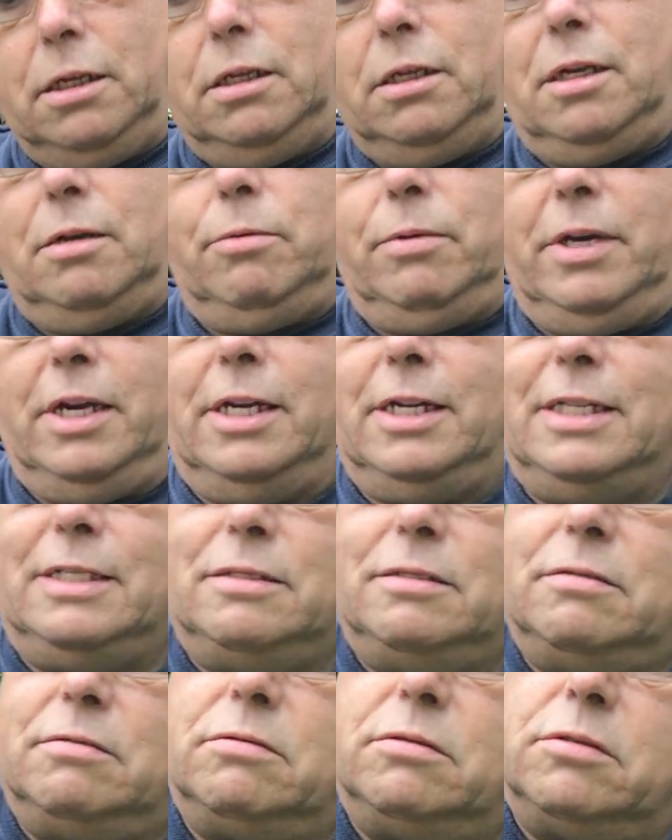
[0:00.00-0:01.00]
There we are,
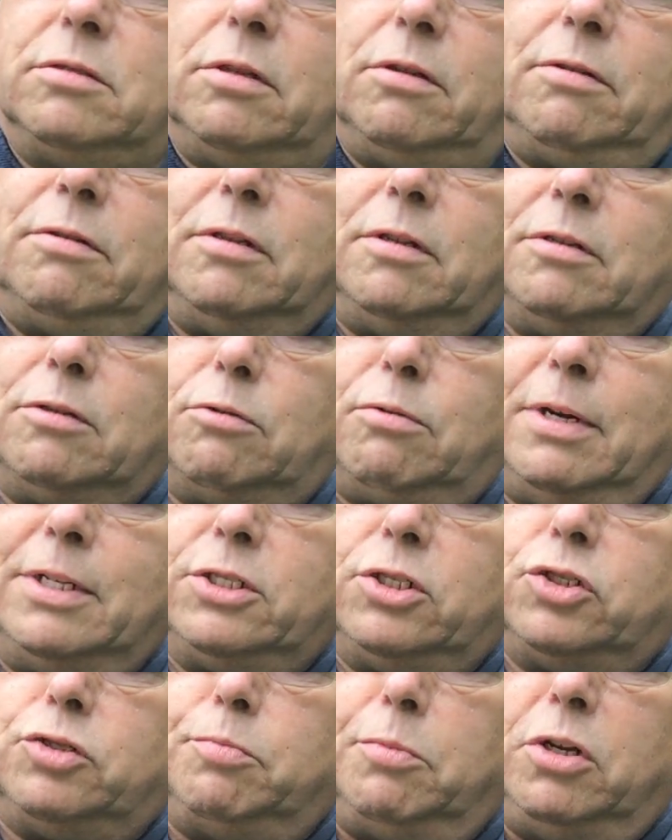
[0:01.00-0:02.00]

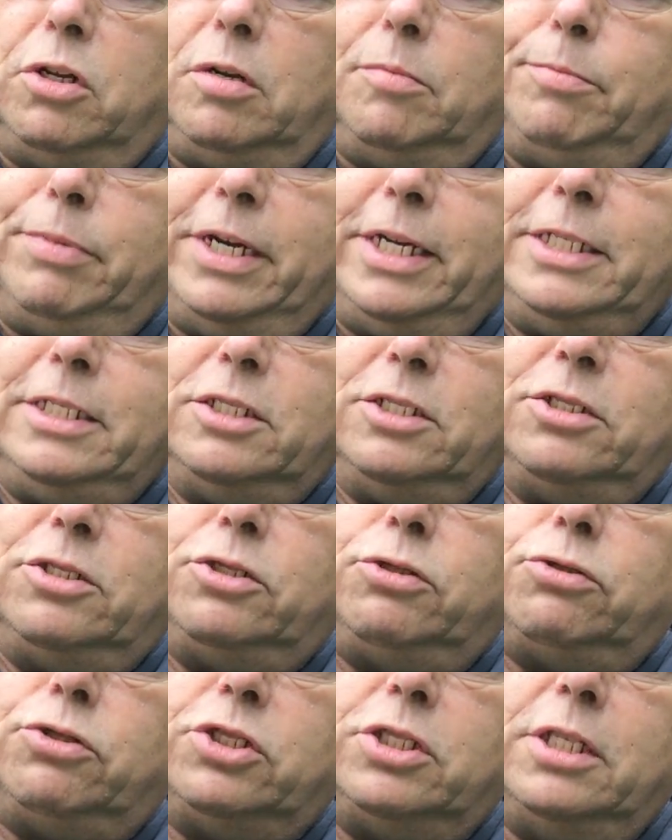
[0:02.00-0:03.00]
quite a small bait. You
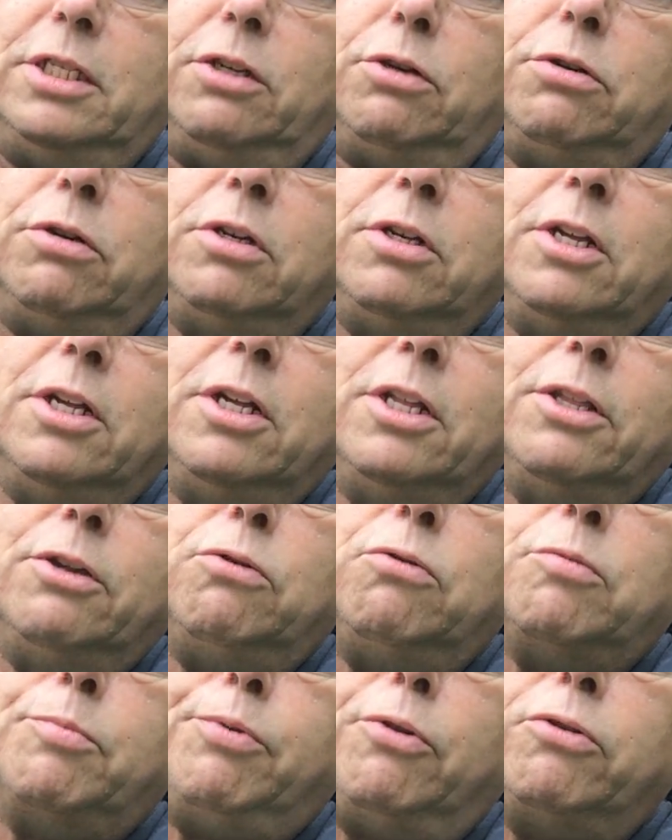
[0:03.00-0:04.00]
just see the
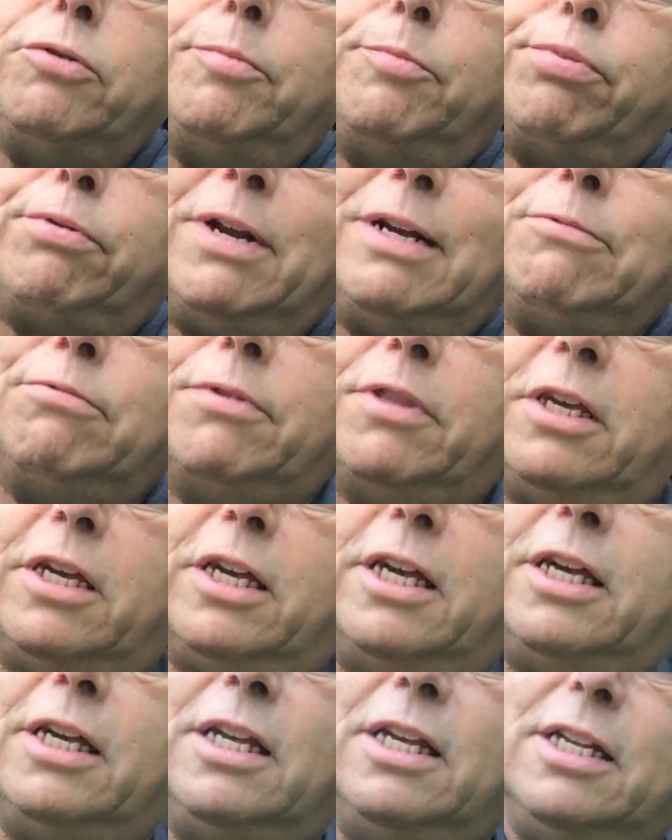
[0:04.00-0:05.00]
hook point proud
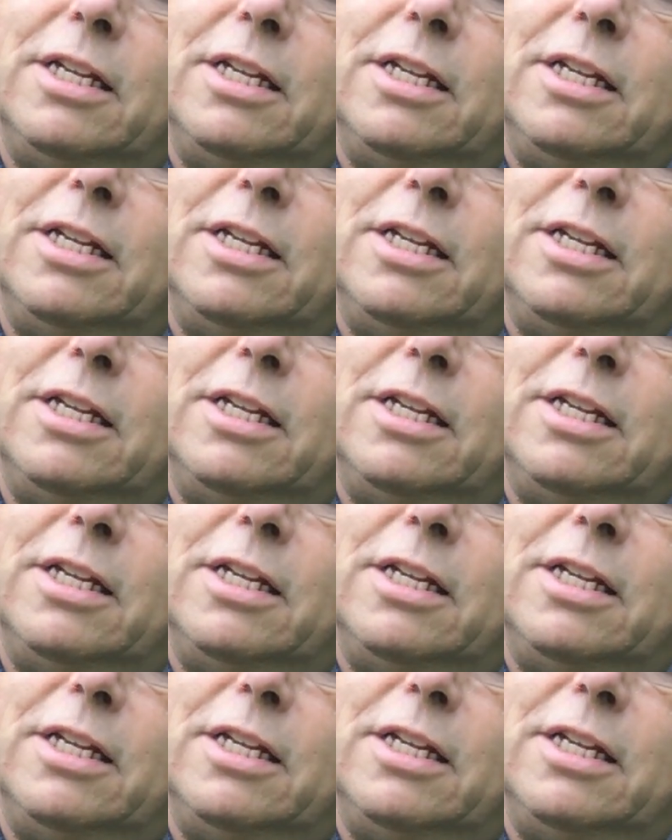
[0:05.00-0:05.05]
there.